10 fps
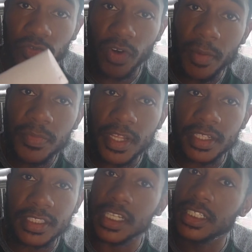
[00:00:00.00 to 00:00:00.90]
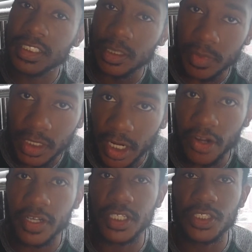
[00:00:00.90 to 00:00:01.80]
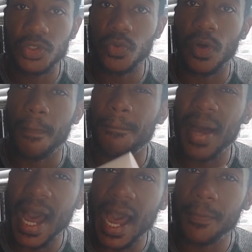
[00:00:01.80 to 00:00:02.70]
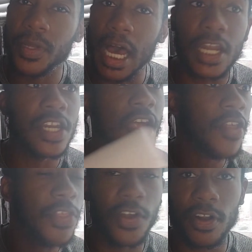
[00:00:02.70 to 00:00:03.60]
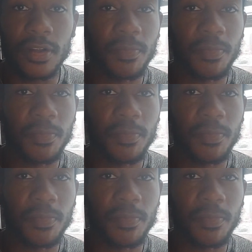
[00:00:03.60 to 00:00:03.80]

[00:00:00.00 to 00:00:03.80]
remnants and similarities to another